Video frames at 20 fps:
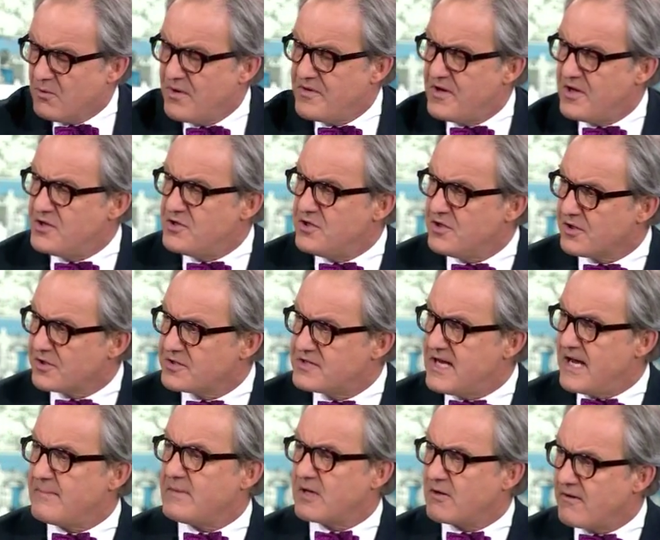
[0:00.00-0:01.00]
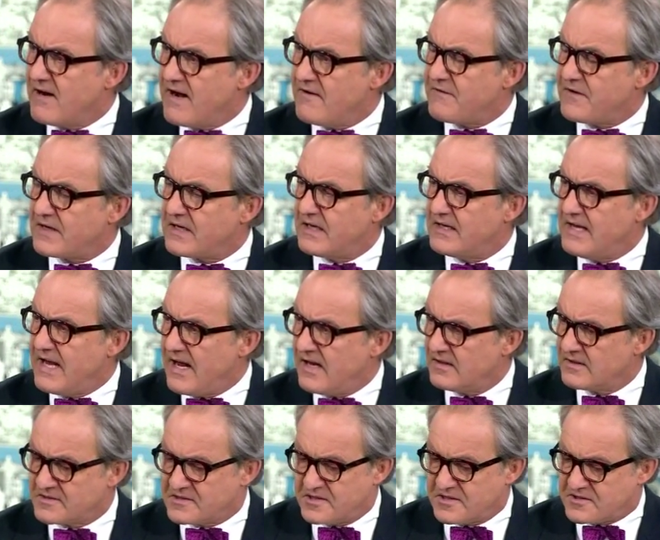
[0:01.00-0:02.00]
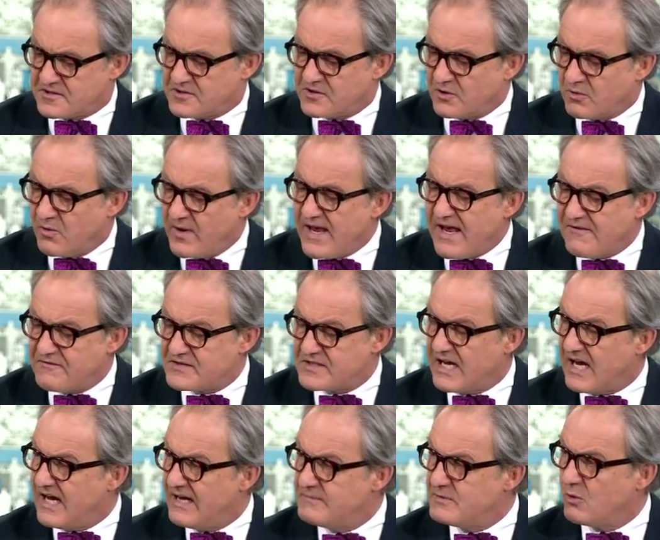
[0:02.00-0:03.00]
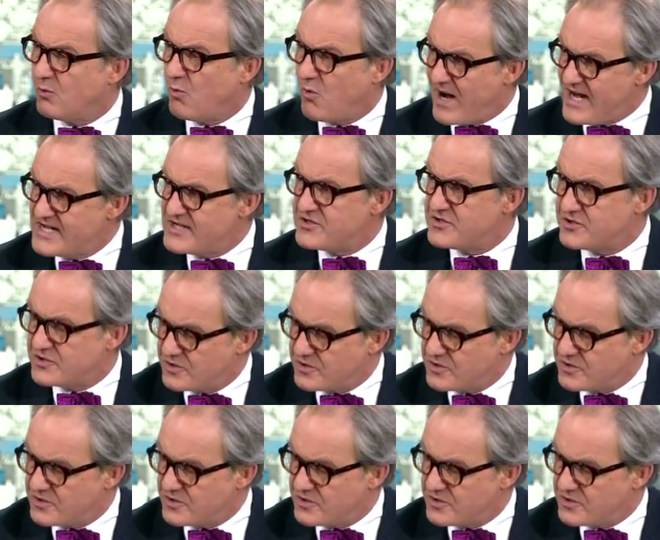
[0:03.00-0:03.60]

within your demographic analysis, do we have time to wait